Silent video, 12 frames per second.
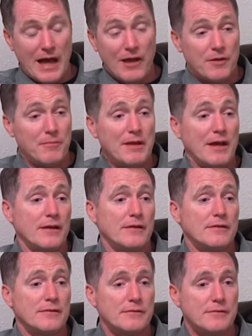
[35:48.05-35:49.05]
I'll admit,
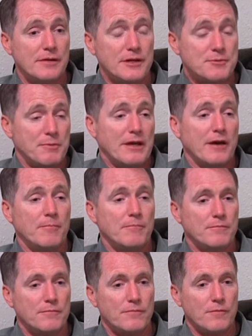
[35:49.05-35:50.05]
it's
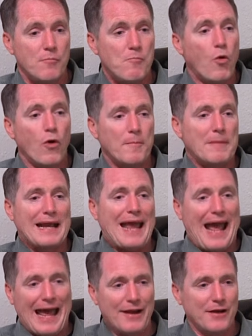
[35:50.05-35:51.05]
become more
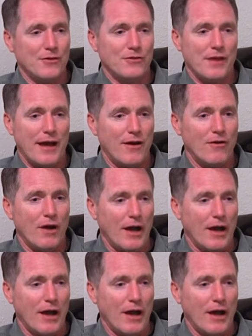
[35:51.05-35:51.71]
mechanical now.